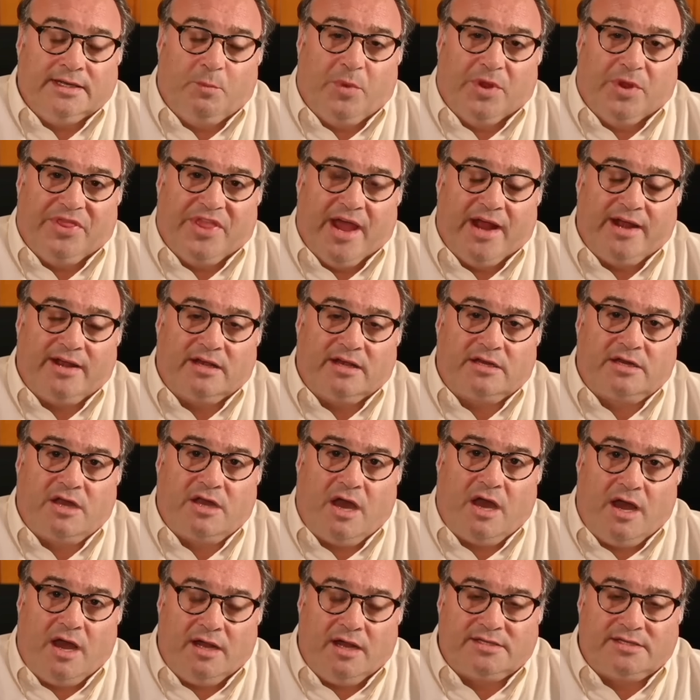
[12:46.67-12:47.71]
But that
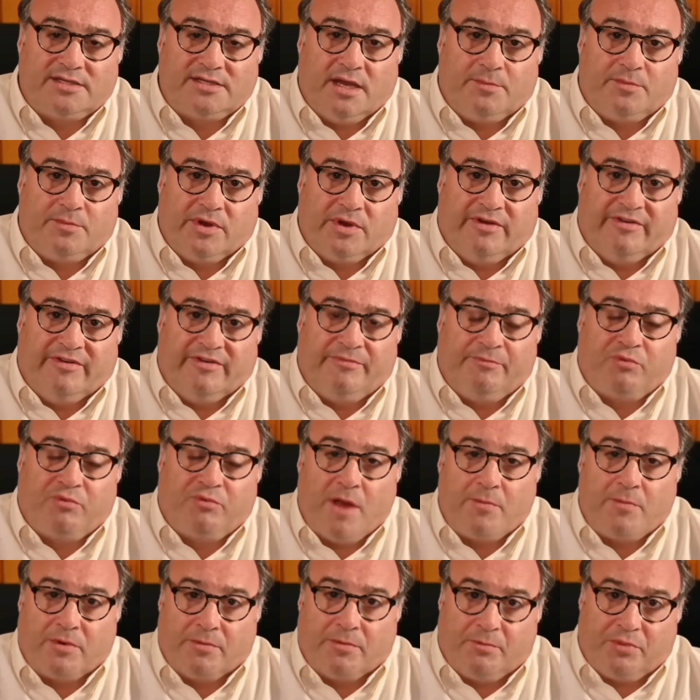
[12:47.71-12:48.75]
concept of
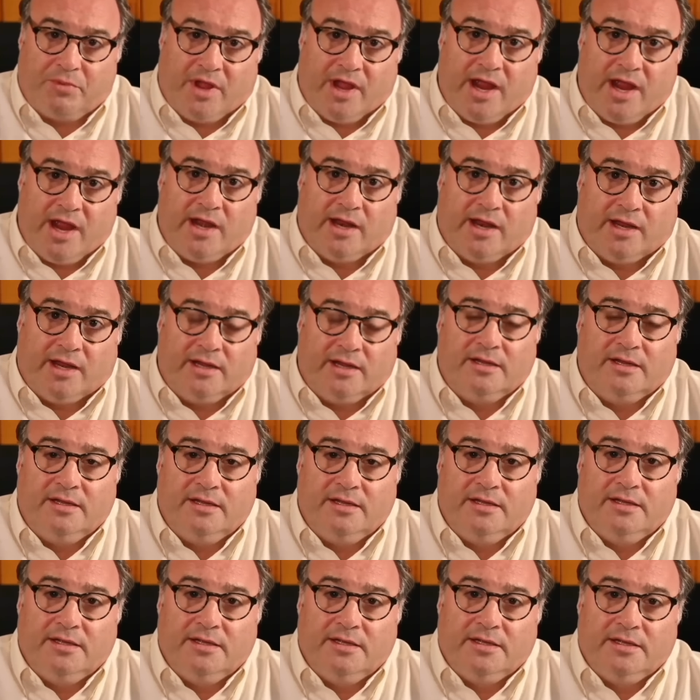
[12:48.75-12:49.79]
proper planning
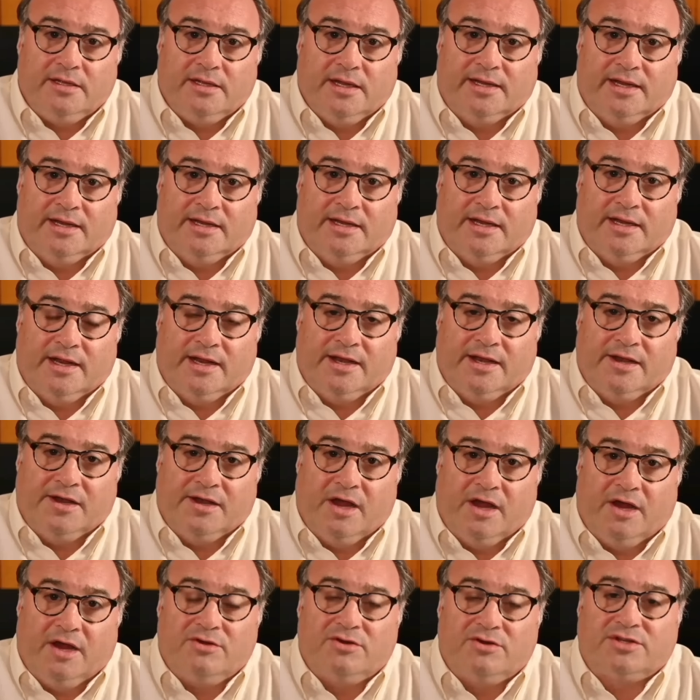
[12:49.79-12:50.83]

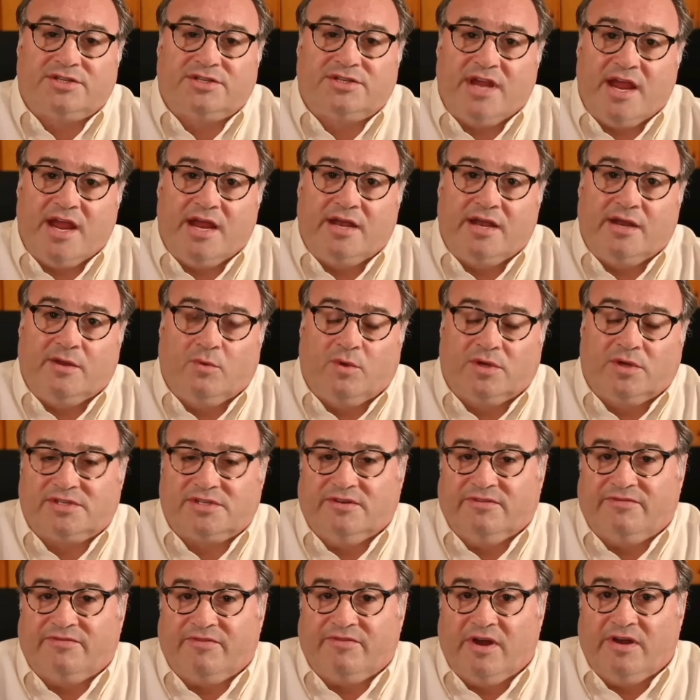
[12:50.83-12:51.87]
and, understanding
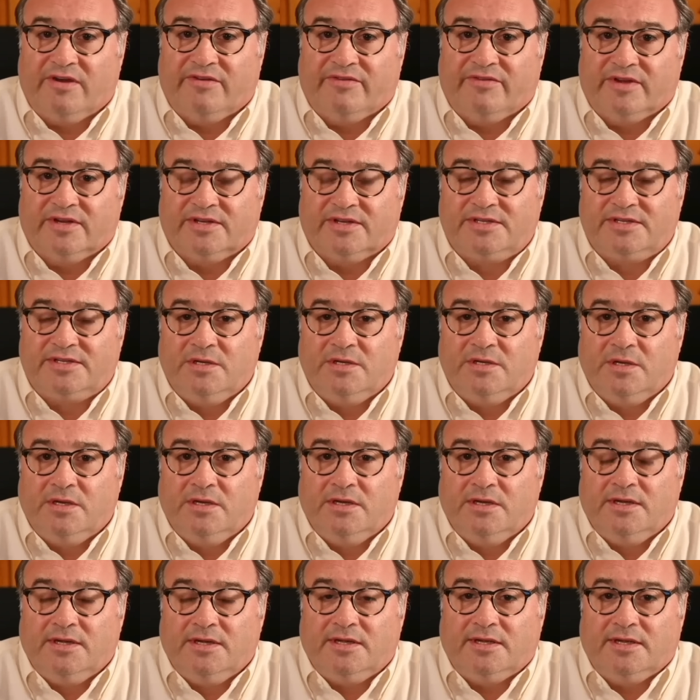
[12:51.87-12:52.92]
what's in front of us
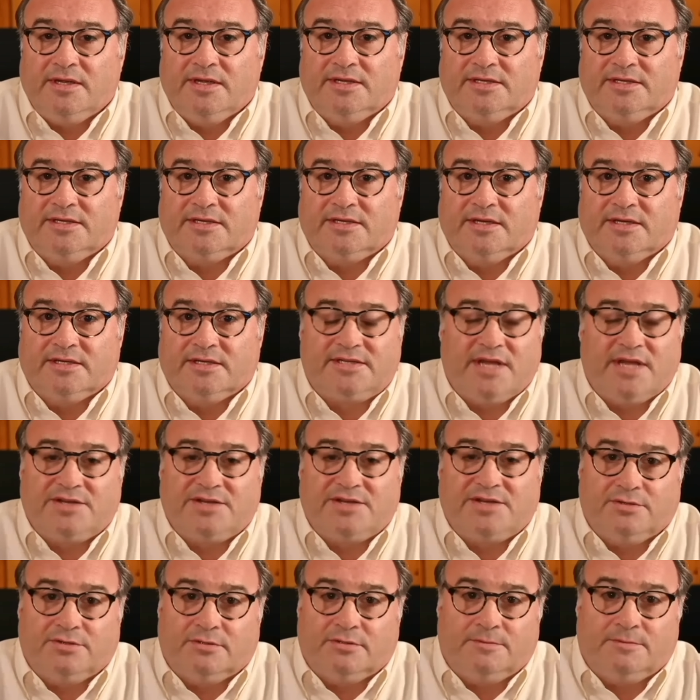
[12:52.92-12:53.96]
is an
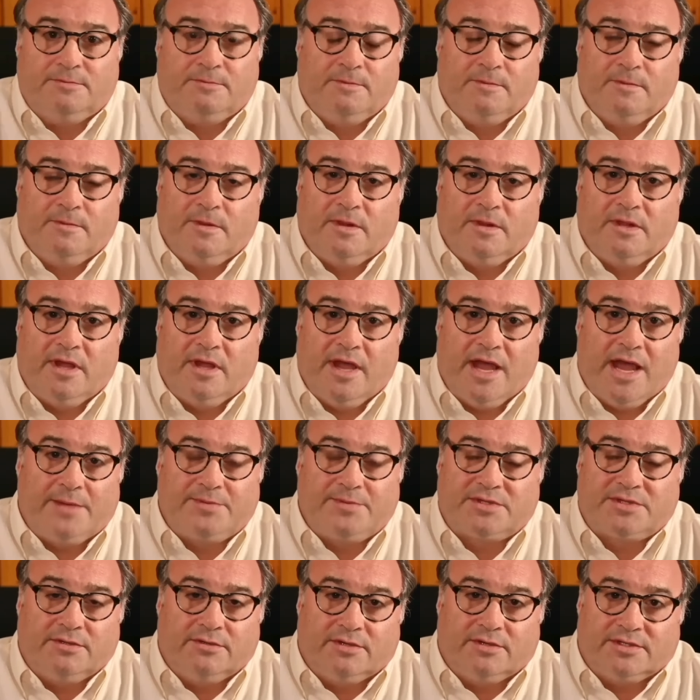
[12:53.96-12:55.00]
essential,
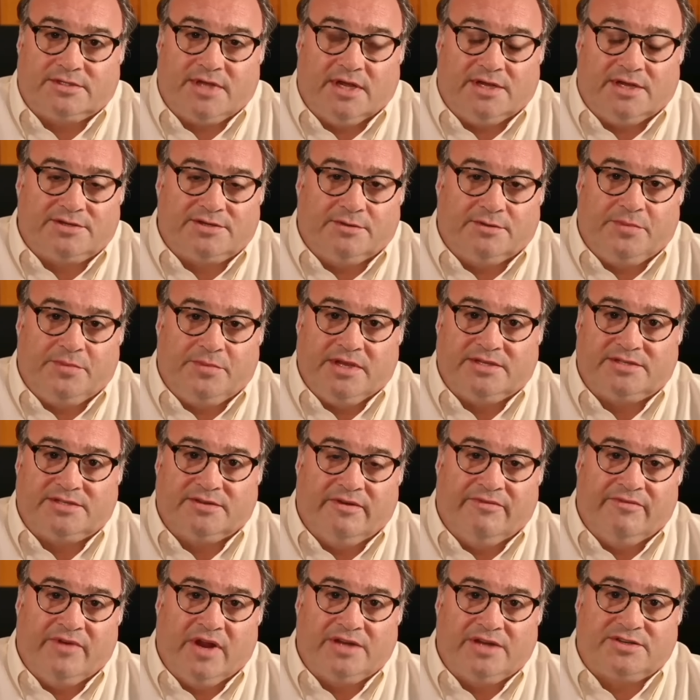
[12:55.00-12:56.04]
absolute essential piece
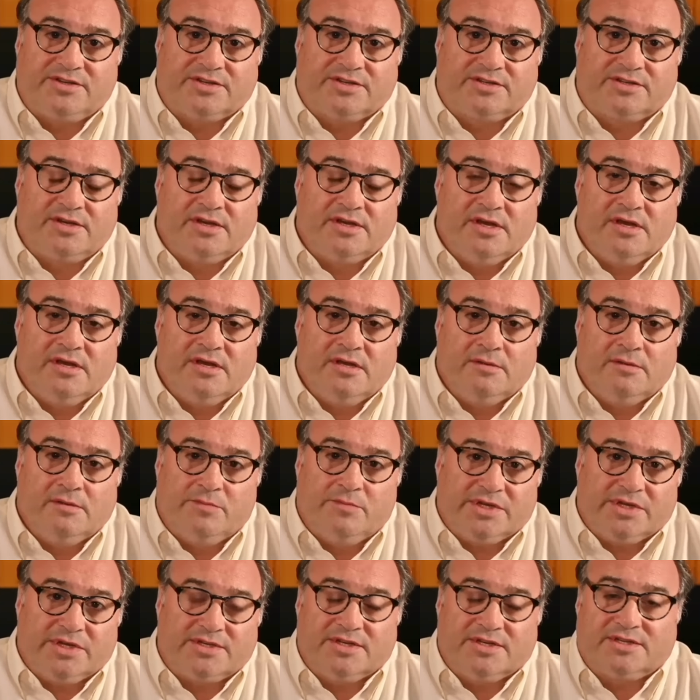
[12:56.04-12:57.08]
of not just
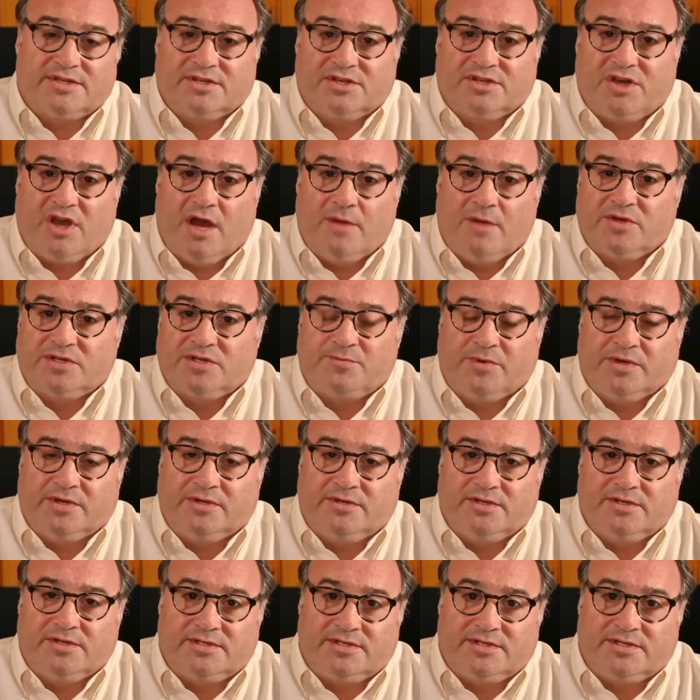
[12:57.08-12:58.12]
business and commerce,
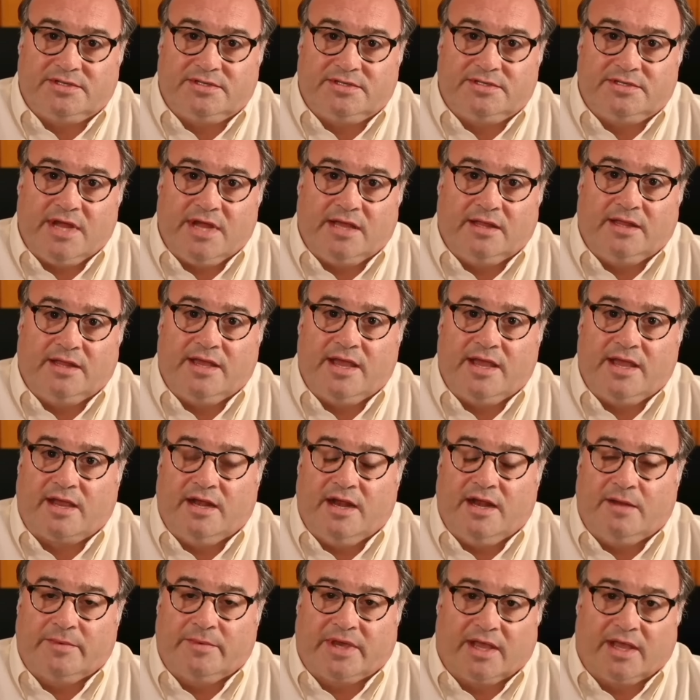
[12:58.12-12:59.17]
but just daily
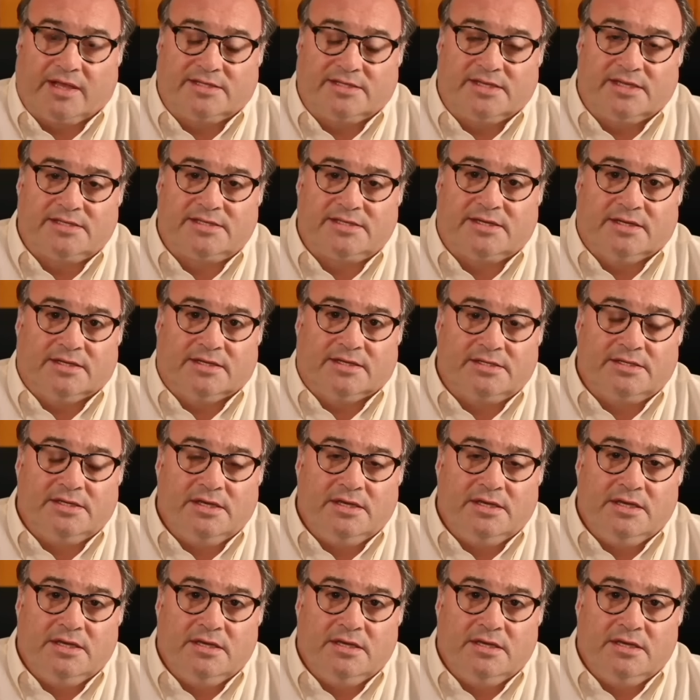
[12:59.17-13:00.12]
economic existence.